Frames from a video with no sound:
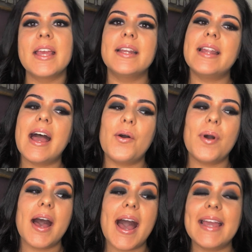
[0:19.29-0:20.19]
Now,
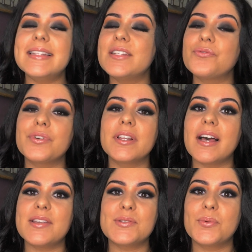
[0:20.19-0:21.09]
I didn't
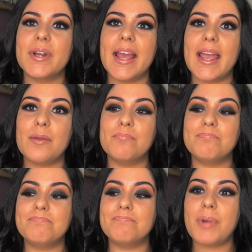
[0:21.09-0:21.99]
realize what a
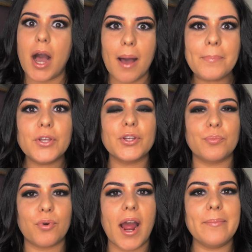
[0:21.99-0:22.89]
popular
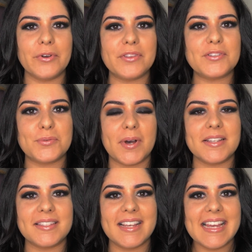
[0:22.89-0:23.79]
primer this
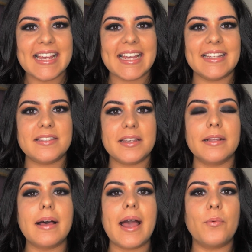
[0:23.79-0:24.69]
was
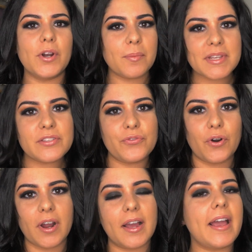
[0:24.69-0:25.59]
until I went on my
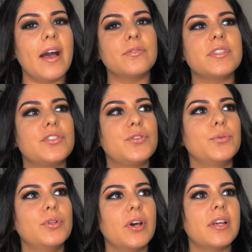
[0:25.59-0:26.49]
Sephora account to
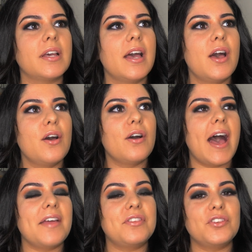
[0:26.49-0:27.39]
look
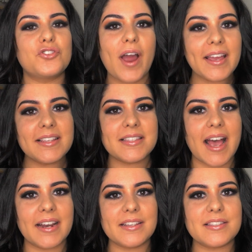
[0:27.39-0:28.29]
at the tracking
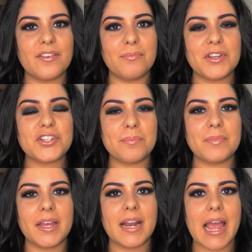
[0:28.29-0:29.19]
status of my
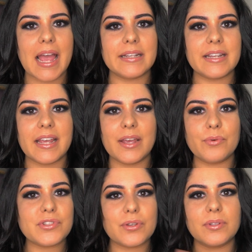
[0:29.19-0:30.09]
shipment, and it
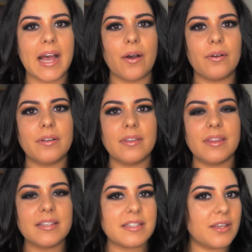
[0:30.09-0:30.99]
was sold out.
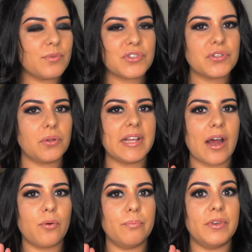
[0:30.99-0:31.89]
This thing was sold
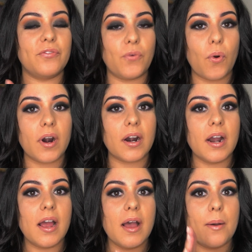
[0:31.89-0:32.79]
out before
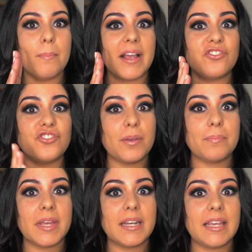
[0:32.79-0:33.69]
my
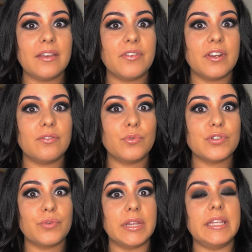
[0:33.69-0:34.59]
shipment even was
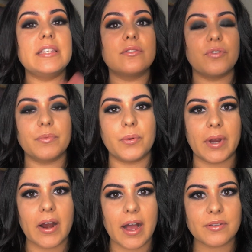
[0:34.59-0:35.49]
released from the
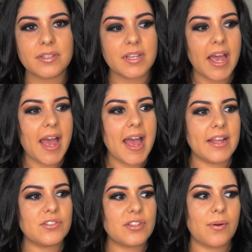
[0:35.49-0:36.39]
warehouse.
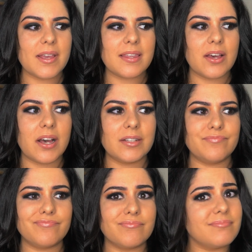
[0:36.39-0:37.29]
And so I thought,
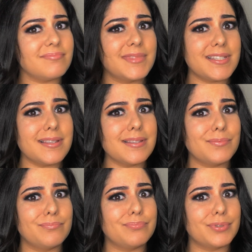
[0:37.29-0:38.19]
this is a
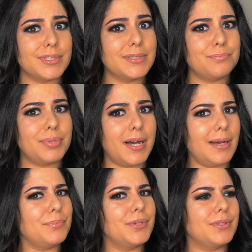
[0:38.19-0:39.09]
pretty
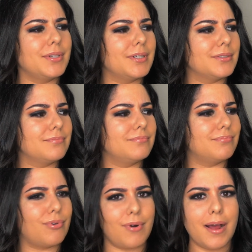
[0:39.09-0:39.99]
popular
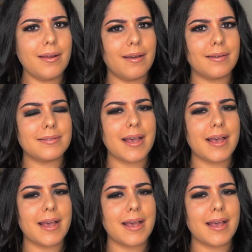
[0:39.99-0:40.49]
product.